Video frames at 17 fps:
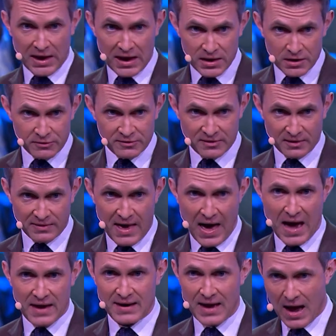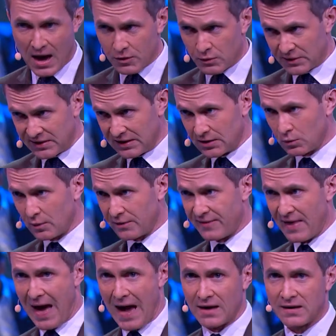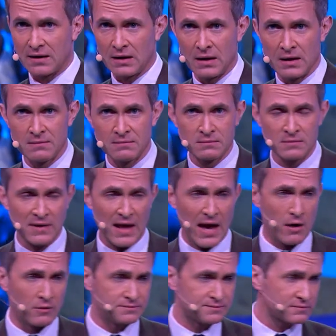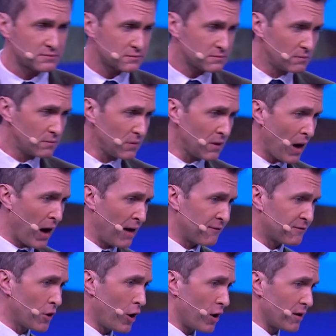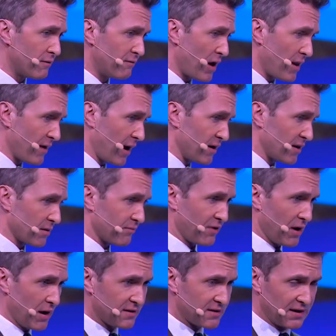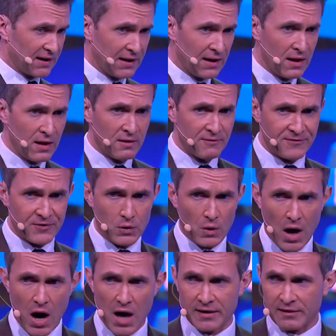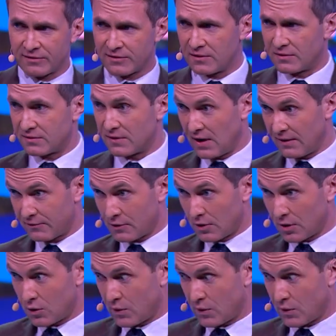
get used to that? How do we deal with that? Now, I've got, rather unsurprisingly, fewer answers than I've got